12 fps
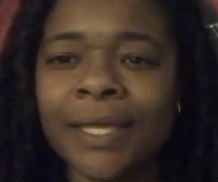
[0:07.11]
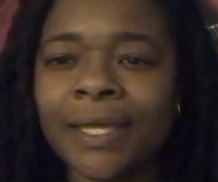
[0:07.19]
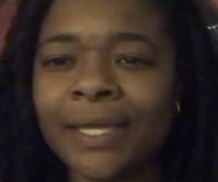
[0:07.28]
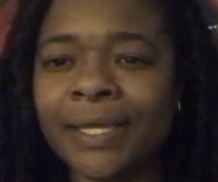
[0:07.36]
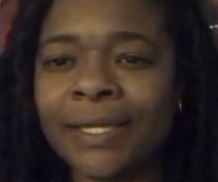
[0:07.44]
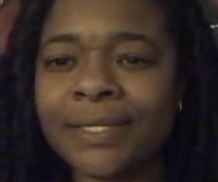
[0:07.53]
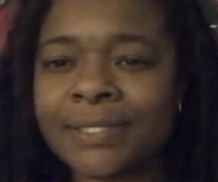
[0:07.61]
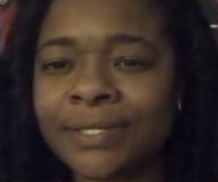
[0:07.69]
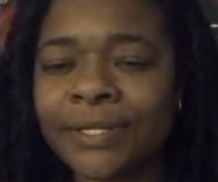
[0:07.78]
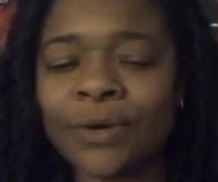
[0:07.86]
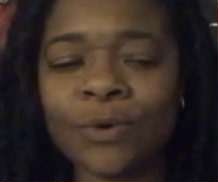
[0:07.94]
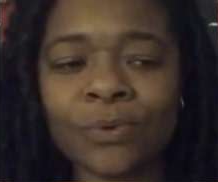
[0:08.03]
he is
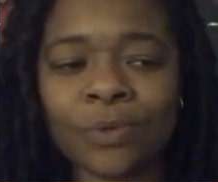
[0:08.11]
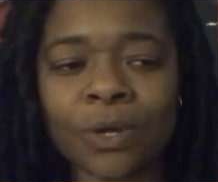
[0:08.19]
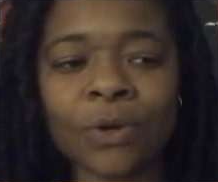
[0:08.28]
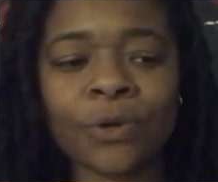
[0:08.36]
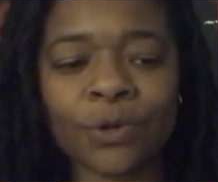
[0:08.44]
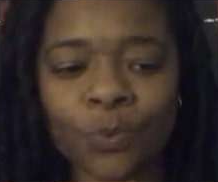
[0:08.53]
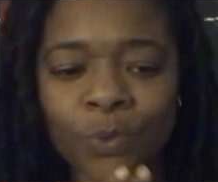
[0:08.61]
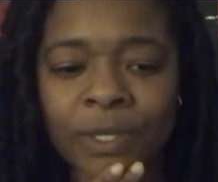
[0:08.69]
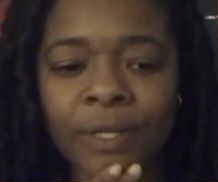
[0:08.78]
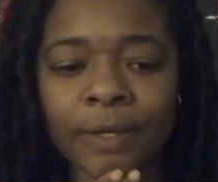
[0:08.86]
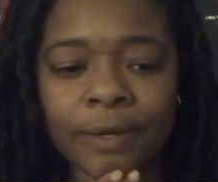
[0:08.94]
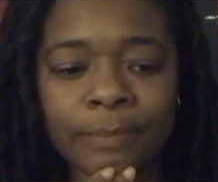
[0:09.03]
no longer
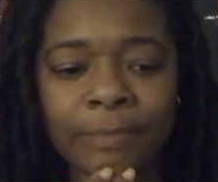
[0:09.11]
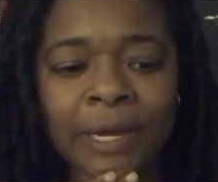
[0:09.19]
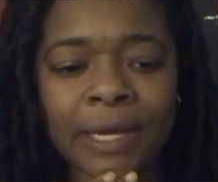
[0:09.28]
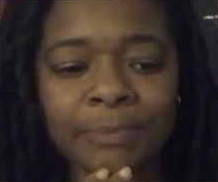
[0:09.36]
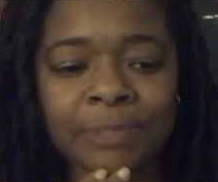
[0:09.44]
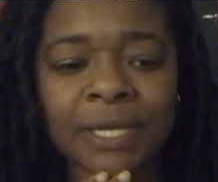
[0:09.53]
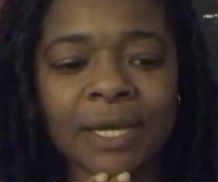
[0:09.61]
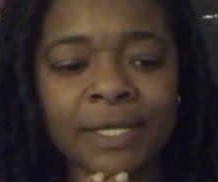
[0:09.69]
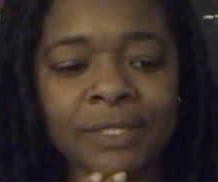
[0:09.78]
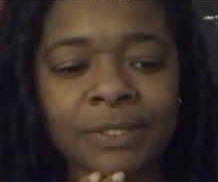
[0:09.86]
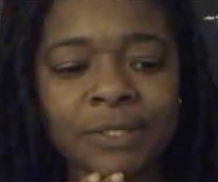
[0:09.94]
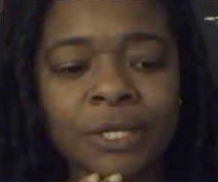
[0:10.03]
with Mob
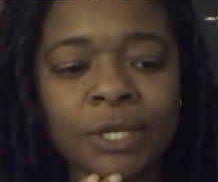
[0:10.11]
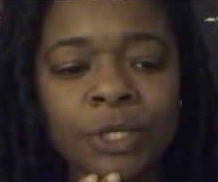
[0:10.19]
Ties.